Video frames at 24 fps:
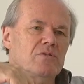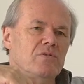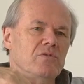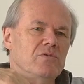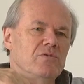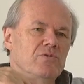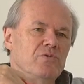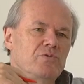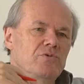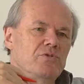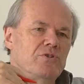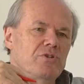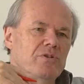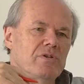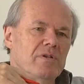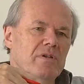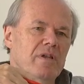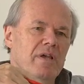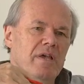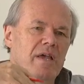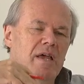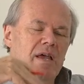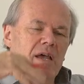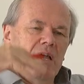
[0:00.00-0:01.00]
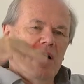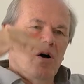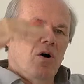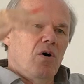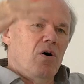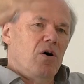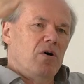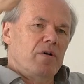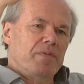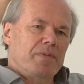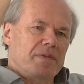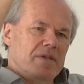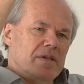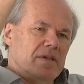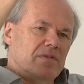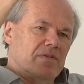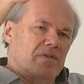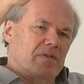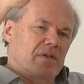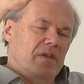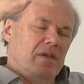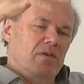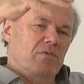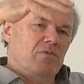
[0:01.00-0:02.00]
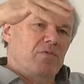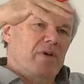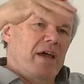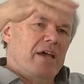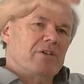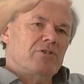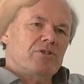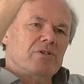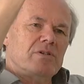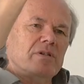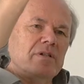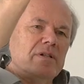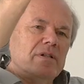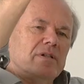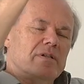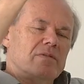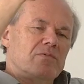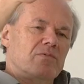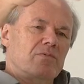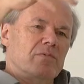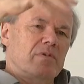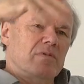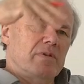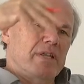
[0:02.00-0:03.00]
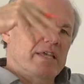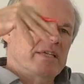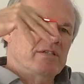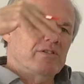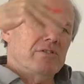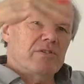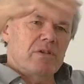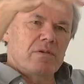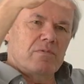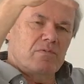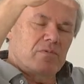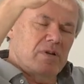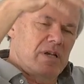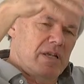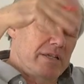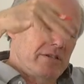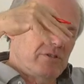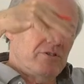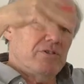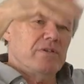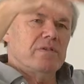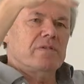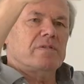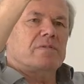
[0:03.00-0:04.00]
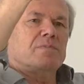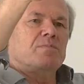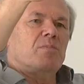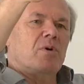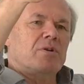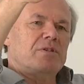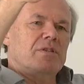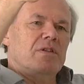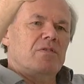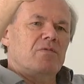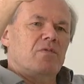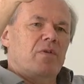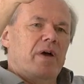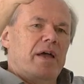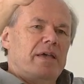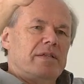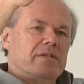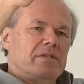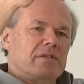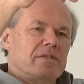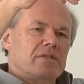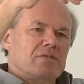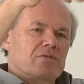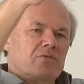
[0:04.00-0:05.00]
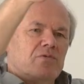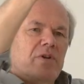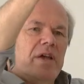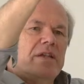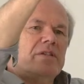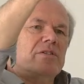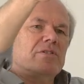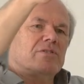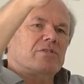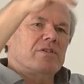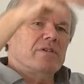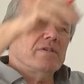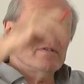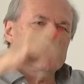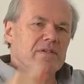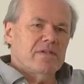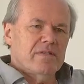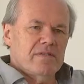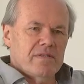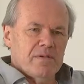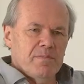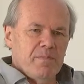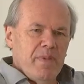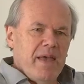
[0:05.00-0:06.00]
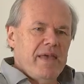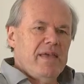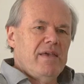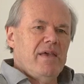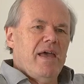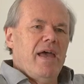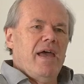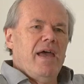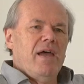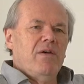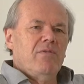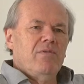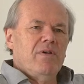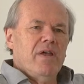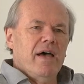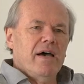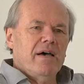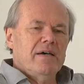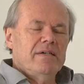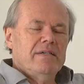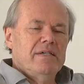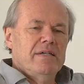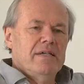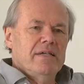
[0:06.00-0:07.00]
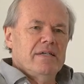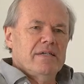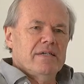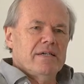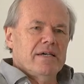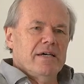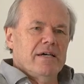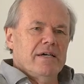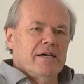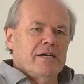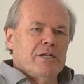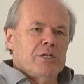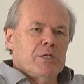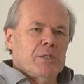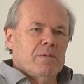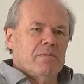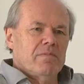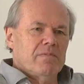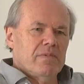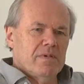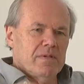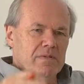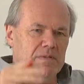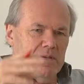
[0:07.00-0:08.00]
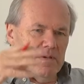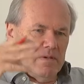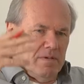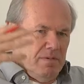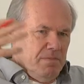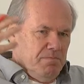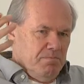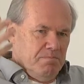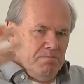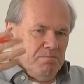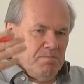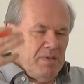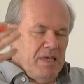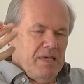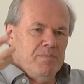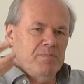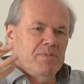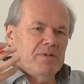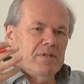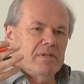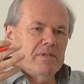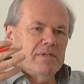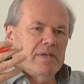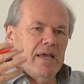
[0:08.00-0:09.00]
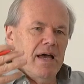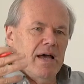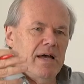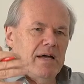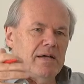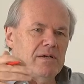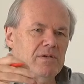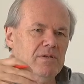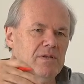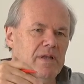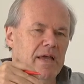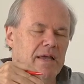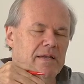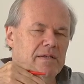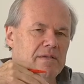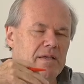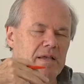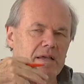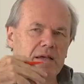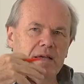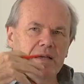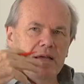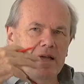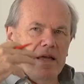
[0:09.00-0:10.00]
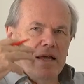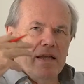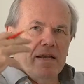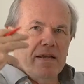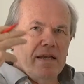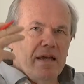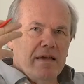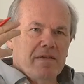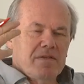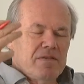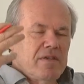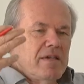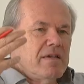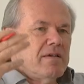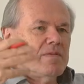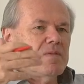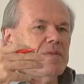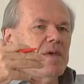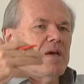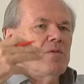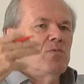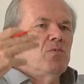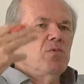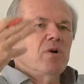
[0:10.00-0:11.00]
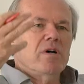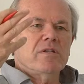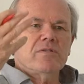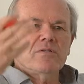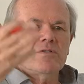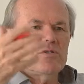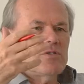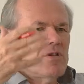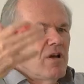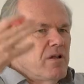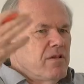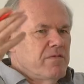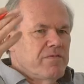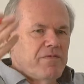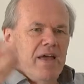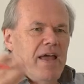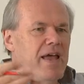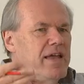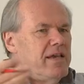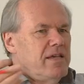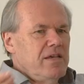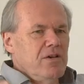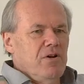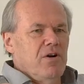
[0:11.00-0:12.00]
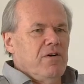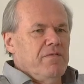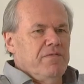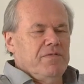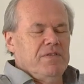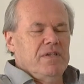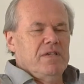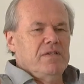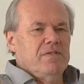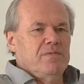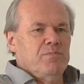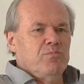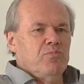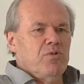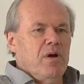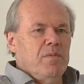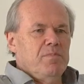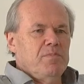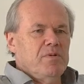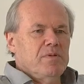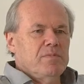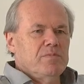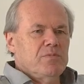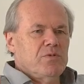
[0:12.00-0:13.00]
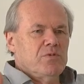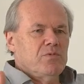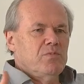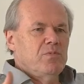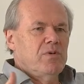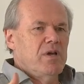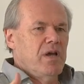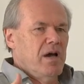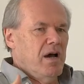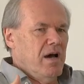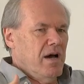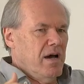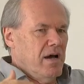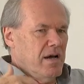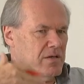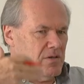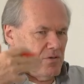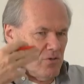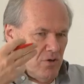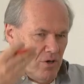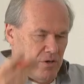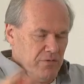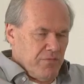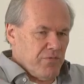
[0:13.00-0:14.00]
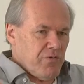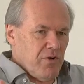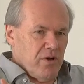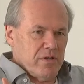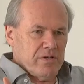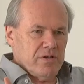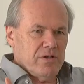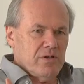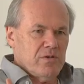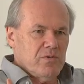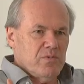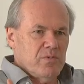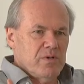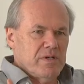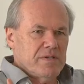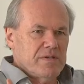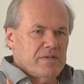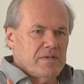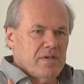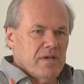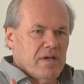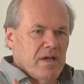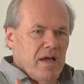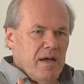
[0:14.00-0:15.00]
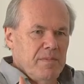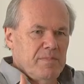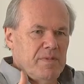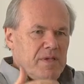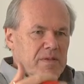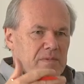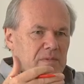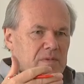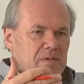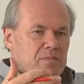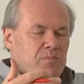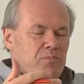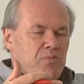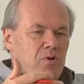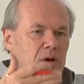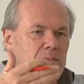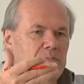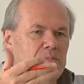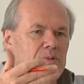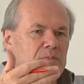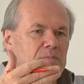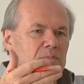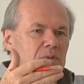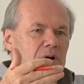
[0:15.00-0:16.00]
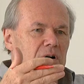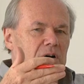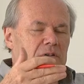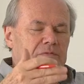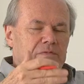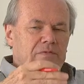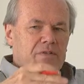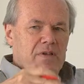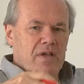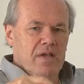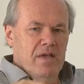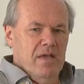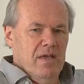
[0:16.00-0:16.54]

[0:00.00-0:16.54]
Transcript: solution, all these irrational religious motivated strategies in the Bay Area, and the people, yeah, and I think they won't solve any of these problems we are confronted with. I mean, the problem of